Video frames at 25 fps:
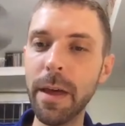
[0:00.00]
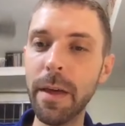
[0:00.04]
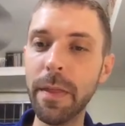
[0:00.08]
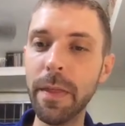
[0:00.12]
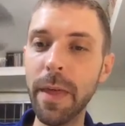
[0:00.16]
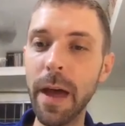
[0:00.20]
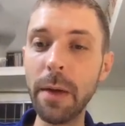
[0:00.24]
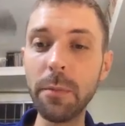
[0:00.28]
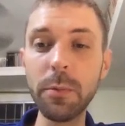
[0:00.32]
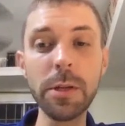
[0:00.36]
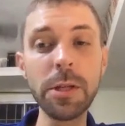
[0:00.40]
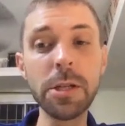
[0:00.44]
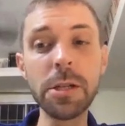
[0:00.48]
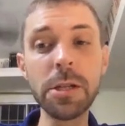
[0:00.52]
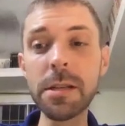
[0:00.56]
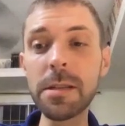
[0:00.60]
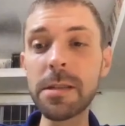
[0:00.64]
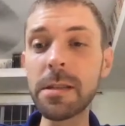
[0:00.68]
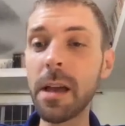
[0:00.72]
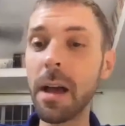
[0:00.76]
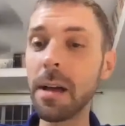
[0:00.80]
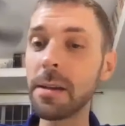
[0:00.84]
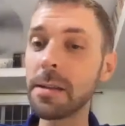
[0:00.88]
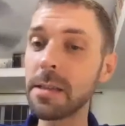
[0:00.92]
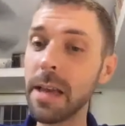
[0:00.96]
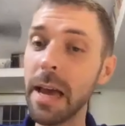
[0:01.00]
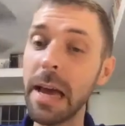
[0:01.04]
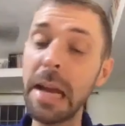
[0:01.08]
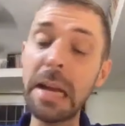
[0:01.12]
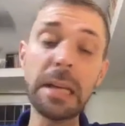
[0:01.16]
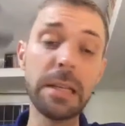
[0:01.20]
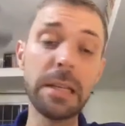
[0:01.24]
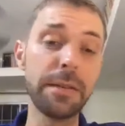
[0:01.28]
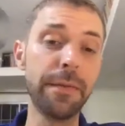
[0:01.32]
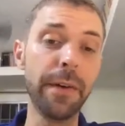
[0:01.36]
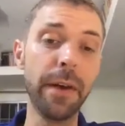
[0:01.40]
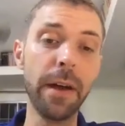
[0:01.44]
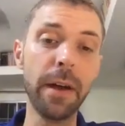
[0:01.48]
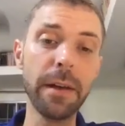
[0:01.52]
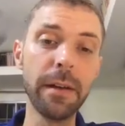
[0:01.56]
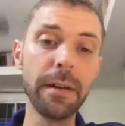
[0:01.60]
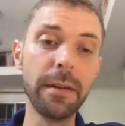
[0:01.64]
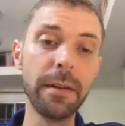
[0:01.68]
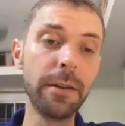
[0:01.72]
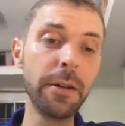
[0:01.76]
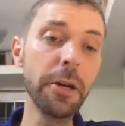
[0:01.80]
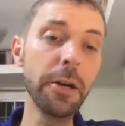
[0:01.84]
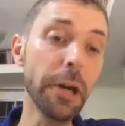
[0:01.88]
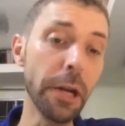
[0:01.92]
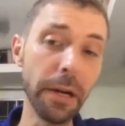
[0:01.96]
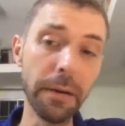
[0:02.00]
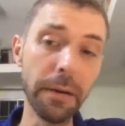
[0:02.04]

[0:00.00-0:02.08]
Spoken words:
That which does not satisfy. Good.